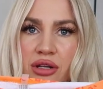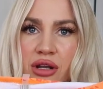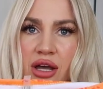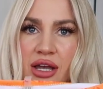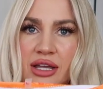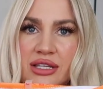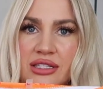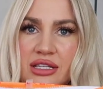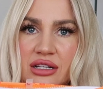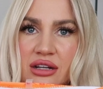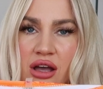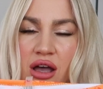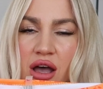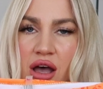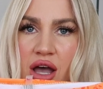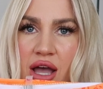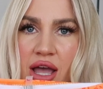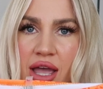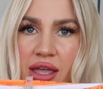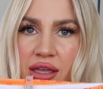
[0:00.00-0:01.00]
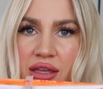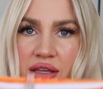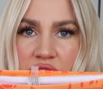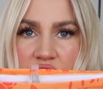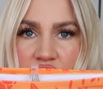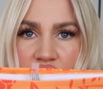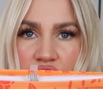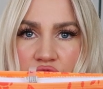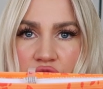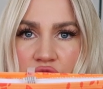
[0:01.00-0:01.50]
nice and high
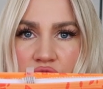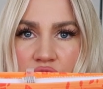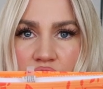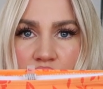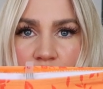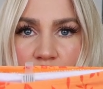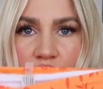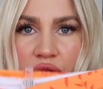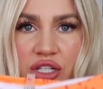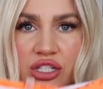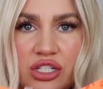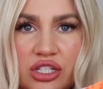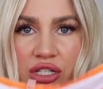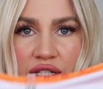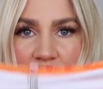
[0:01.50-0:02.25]
too, which